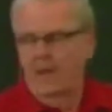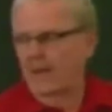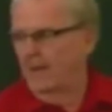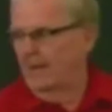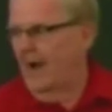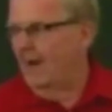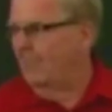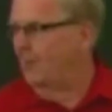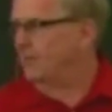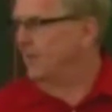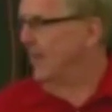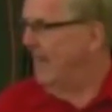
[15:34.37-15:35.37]
kind of
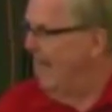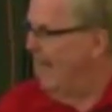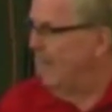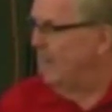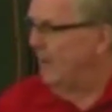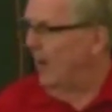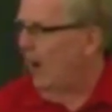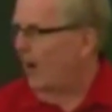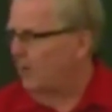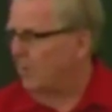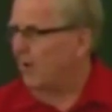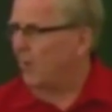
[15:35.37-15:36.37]
puts an end to the
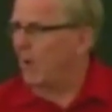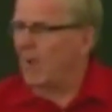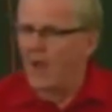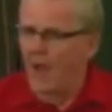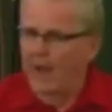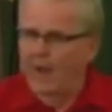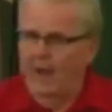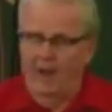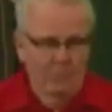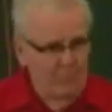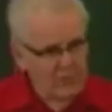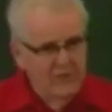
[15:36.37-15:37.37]
argument. And, and
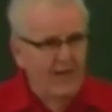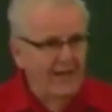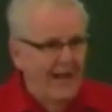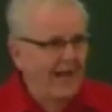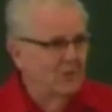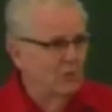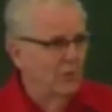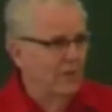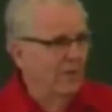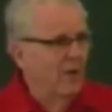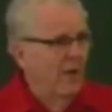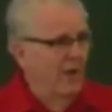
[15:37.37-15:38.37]
we said last week
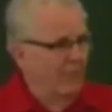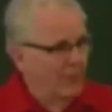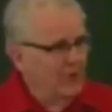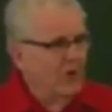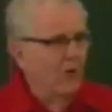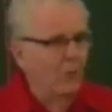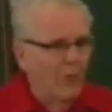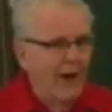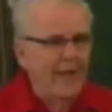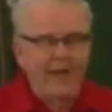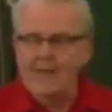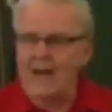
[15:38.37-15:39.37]
if we don't
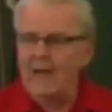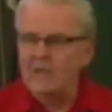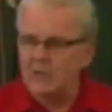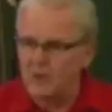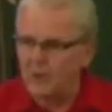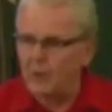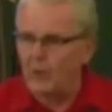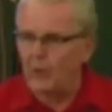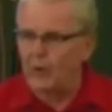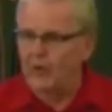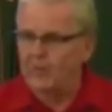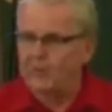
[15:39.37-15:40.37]
recognize an
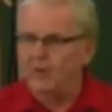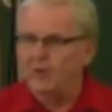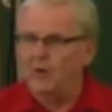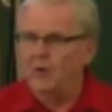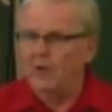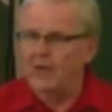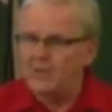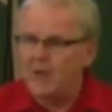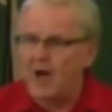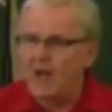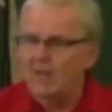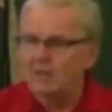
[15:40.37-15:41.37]
authority, if we don't
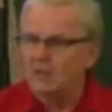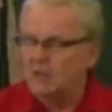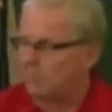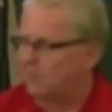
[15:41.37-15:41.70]
acknowledge someone's